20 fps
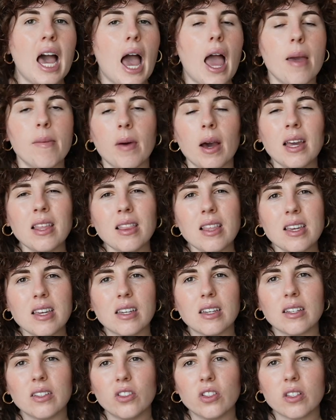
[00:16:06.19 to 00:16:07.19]
Am I
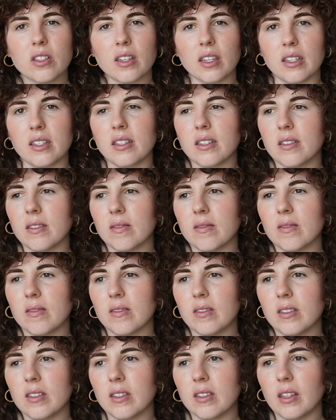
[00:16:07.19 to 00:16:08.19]
like just like
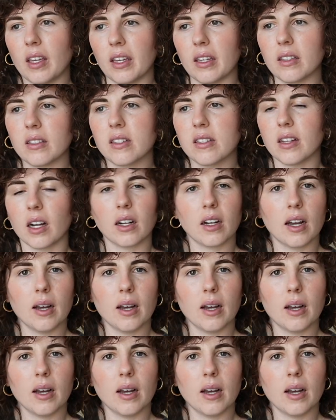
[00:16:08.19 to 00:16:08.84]
stuck